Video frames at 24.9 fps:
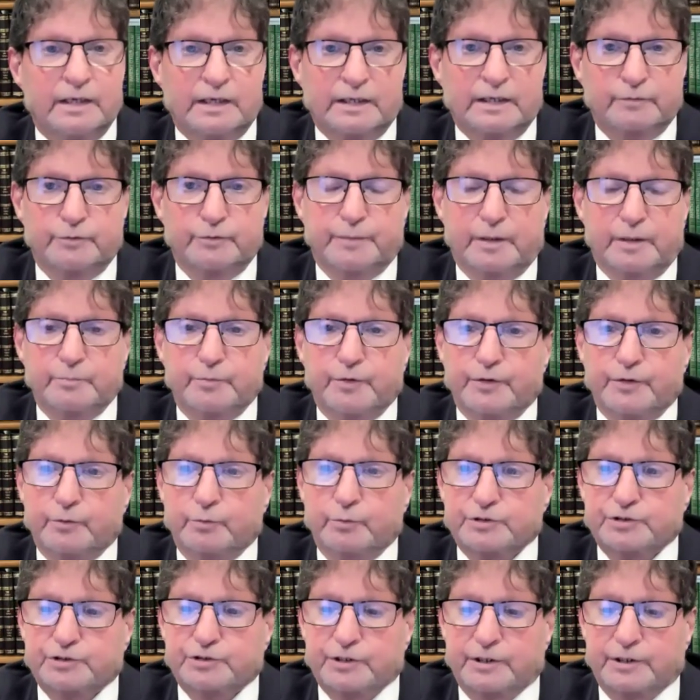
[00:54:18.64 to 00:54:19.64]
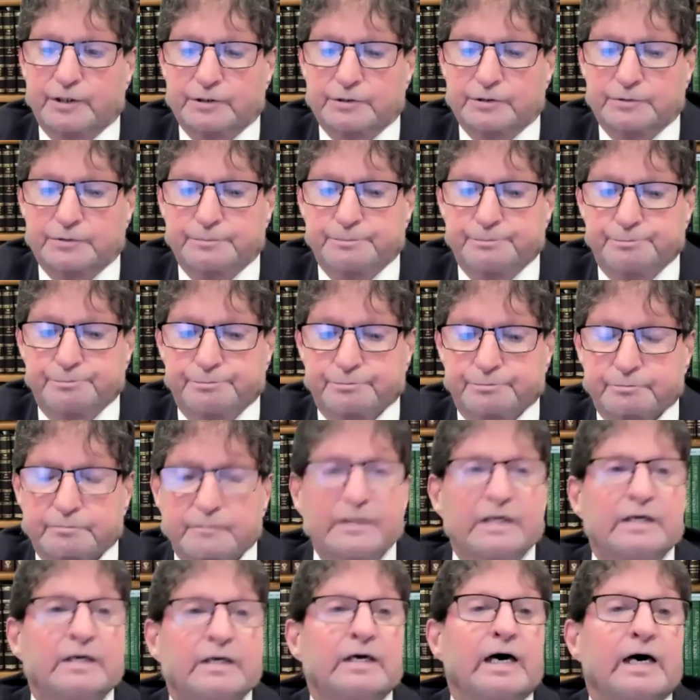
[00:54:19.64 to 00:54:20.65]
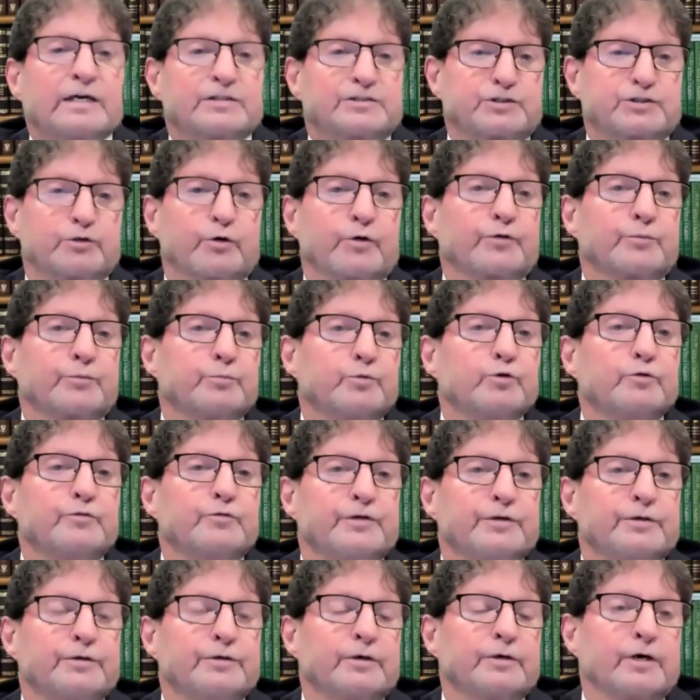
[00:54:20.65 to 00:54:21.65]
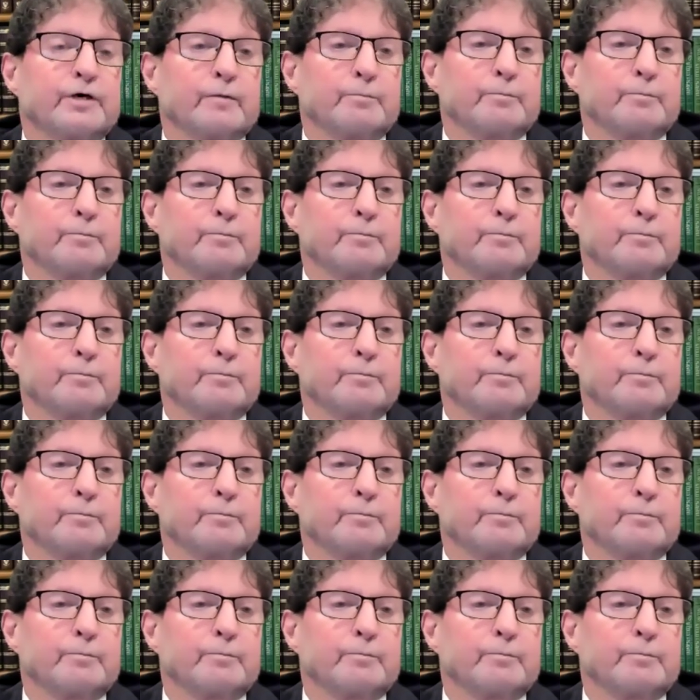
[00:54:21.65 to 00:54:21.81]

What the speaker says: I remember I saw the movie